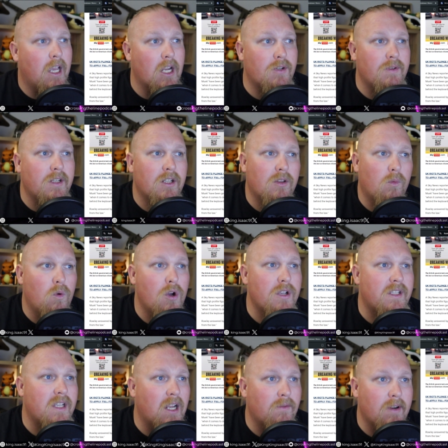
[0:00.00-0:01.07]
country into the
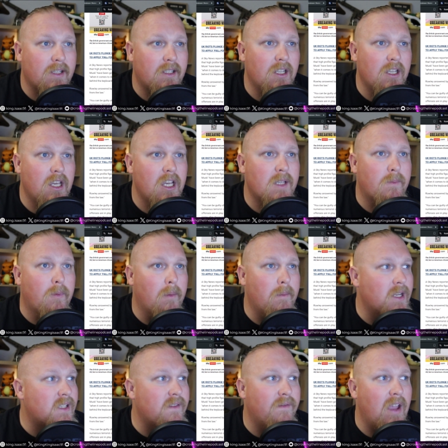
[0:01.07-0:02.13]
worst unrest in years. Prime
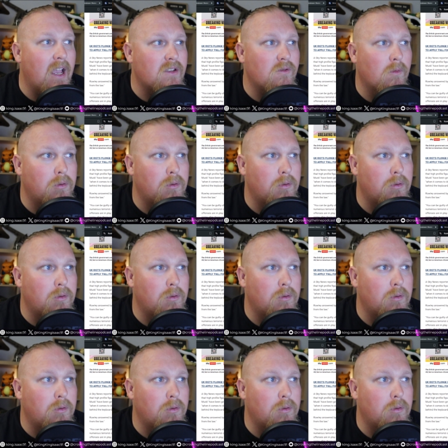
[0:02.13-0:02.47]
Minister vows to